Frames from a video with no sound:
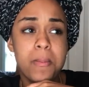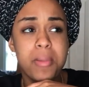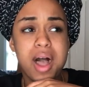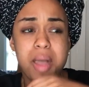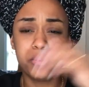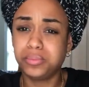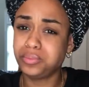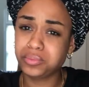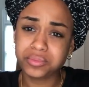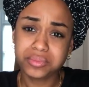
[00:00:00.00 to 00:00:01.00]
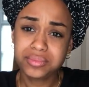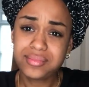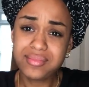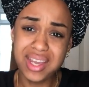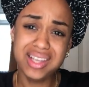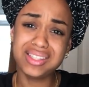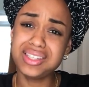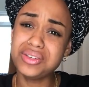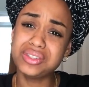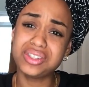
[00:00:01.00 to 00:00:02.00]
But it
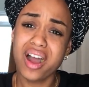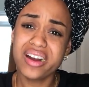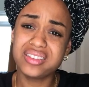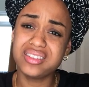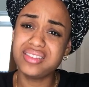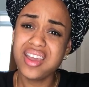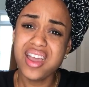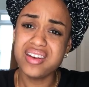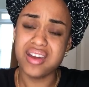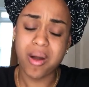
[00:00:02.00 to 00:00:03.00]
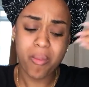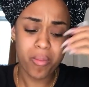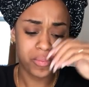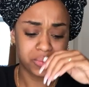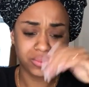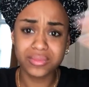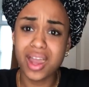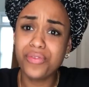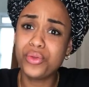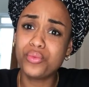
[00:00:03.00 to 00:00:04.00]
still started to thin
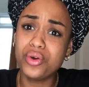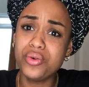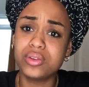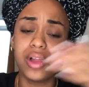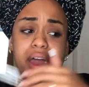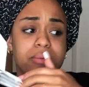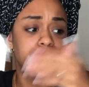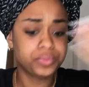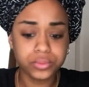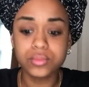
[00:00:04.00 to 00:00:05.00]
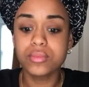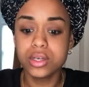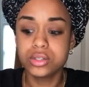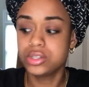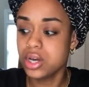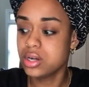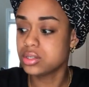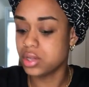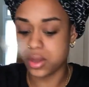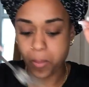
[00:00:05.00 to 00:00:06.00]
at the root. Like,
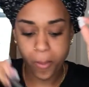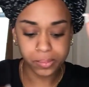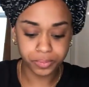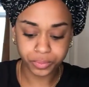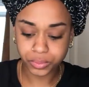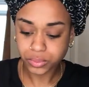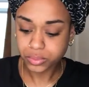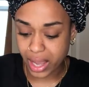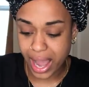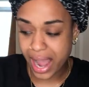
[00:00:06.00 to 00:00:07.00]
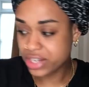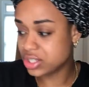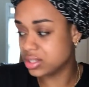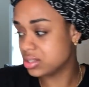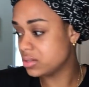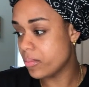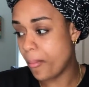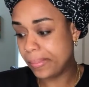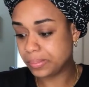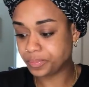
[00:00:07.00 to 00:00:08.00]
seriously, at
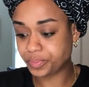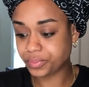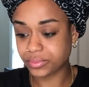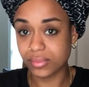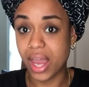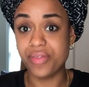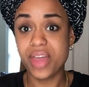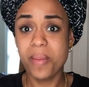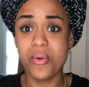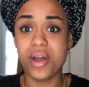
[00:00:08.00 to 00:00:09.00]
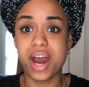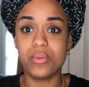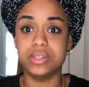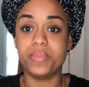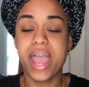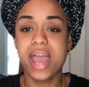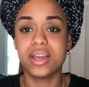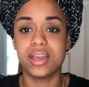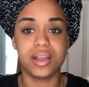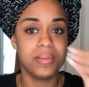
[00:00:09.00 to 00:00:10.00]
that point, I was
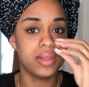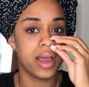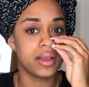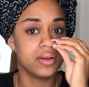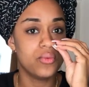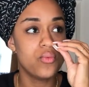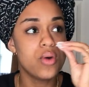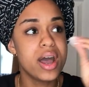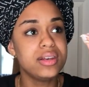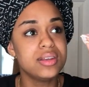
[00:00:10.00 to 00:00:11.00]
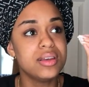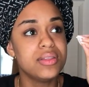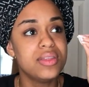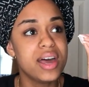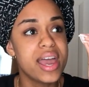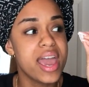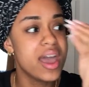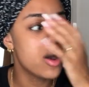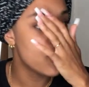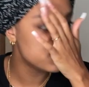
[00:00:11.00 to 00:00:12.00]
panicking. I'm like, what the
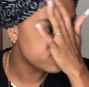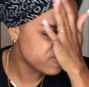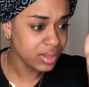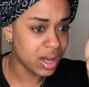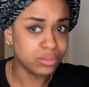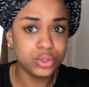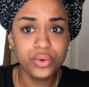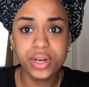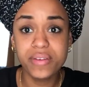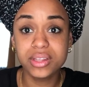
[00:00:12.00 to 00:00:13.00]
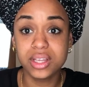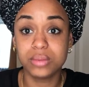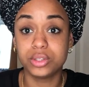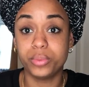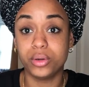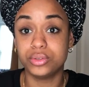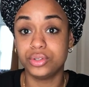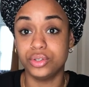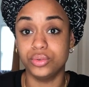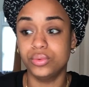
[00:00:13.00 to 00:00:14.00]
hell? I'm doing everything I'm supposed
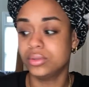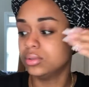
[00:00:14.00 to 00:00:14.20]
to do.